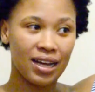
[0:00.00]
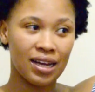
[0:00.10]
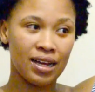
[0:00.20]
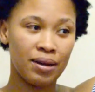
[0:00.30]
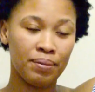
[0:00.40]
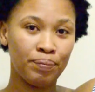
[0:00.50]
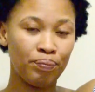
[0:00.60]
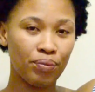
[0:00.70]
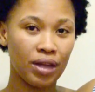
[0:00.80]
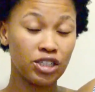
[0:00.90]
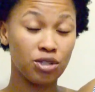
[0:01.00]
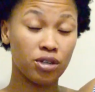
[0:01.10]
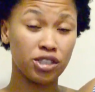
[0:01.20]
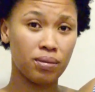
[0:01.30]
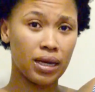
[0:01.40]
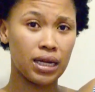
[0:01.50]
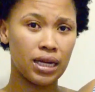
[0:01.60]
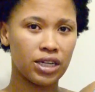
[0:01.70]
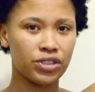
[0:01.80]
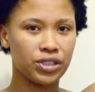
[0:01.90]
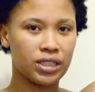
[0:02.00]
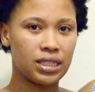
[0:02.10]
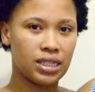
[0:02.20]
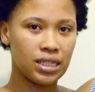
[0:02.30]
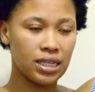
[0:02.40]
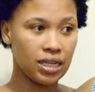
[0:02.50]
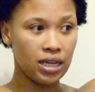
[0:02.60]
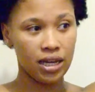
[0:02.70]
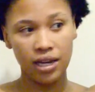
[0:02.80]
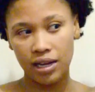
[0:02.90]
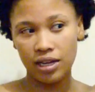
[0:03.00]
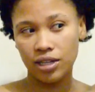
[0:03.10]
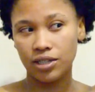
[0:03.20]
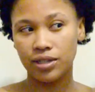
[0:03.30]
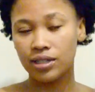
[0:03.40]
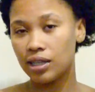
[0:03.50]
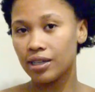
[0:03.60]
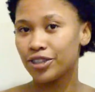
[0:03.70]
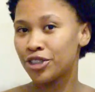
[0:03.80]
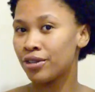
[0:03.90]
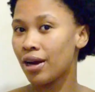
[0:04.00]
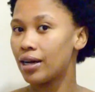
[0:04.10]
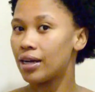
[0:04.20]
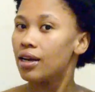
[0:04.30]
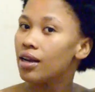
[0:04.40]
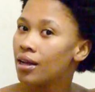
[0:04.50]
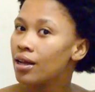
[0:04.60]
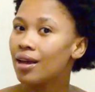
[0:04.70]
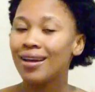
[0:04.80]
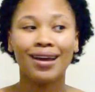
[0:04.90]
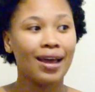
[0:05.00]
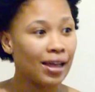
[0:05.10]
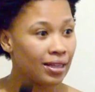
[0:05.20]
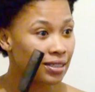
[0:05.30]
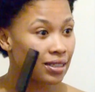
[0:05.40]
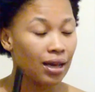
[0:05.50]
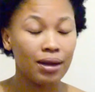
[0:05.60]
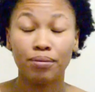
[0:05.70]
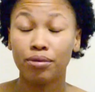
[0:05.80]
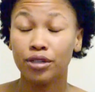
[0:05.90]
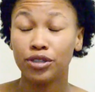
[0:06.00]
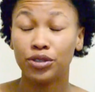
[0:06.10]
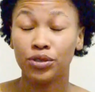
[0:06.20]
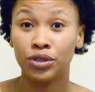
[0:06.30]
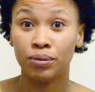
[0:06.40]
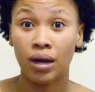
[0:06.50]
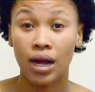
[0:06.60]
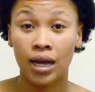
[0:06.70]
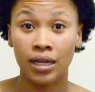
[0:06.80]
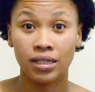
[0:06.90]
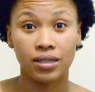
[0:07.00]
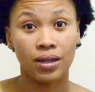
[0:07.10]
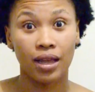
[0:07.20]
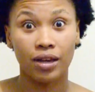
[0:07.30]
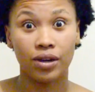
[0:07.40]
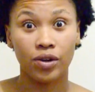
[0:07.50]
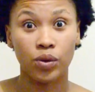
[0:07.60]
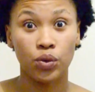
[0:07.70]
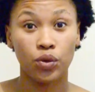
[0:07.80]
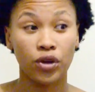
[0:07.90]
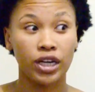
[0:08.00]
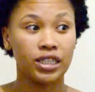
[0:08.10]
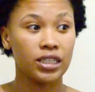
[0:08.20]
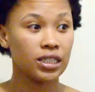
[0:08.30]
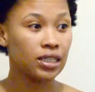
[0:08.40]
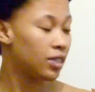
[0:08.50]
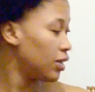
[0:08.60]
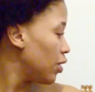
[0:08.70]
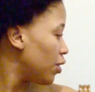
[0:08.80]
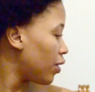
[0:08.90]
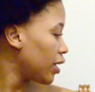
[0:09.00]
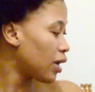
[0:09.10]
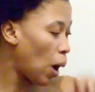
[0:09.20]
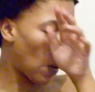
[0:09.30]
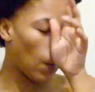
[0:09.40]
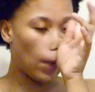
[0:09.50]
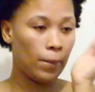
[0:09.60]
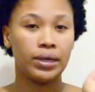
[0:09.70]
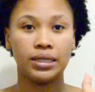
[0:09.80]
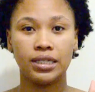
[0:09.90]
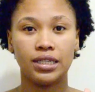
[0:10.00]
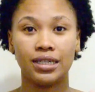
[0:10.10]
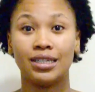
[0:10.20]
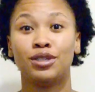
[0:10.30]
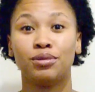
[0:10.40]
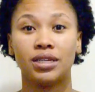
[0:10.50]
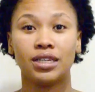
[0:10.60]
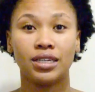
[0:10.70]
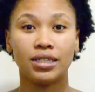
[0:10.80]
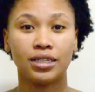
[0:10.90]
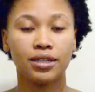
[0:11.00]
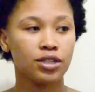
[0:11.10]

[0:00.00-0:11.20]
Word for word: Um, I just washed my hair as you can see. So it's a little shrunken and I'm pretty sure my eyes are like red right now, but it is what it is.